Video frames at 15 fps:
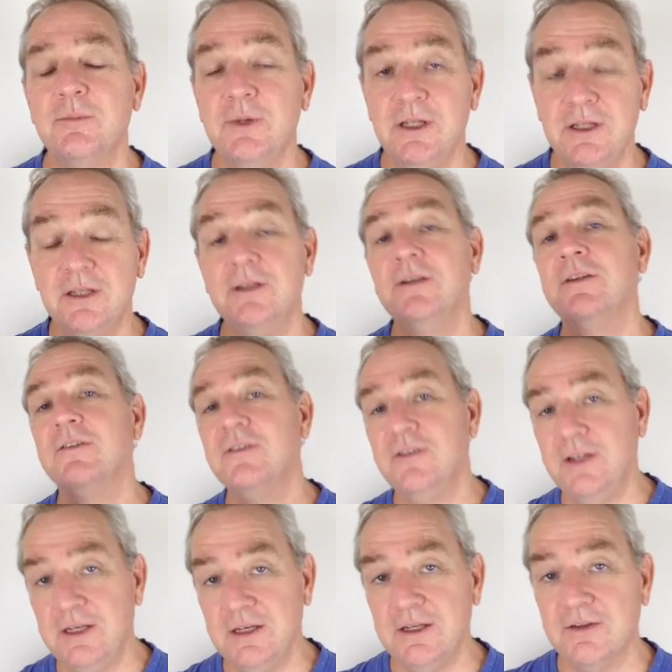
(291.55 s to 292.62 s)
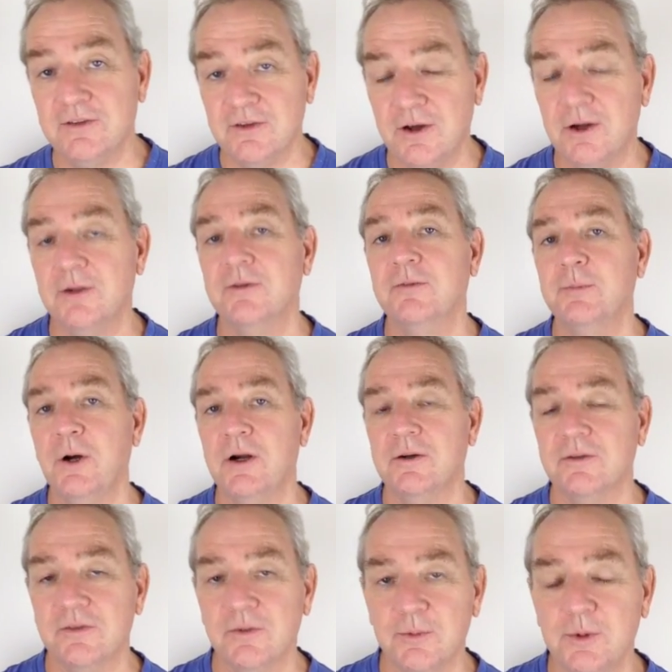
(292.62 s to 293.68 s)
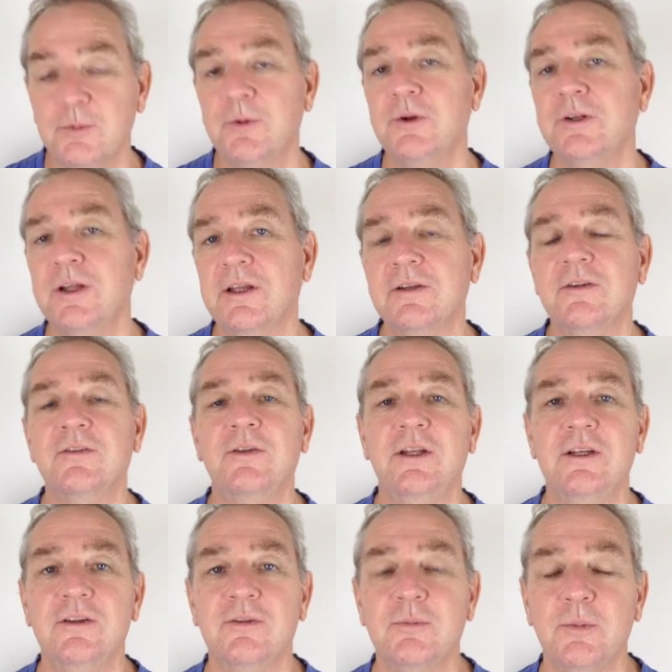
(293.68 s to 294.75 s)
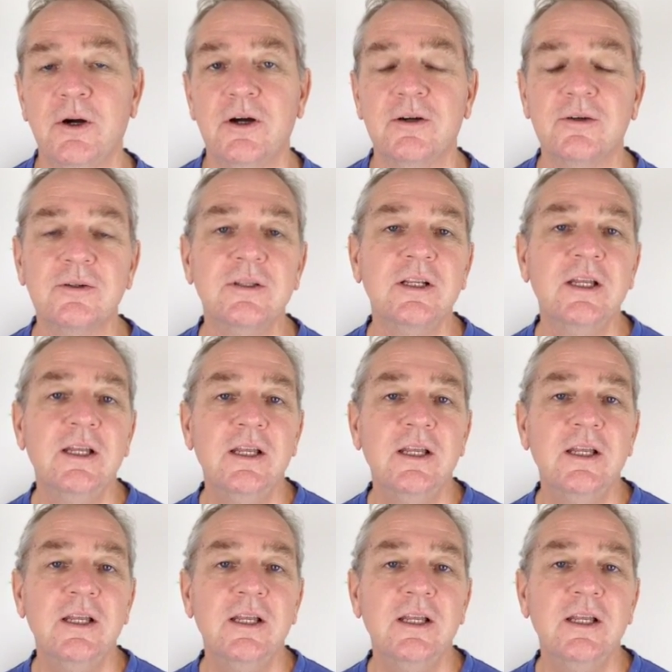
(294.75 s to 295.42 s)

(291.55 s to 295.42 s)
in the descending spiral, so when we're in our descending spiral,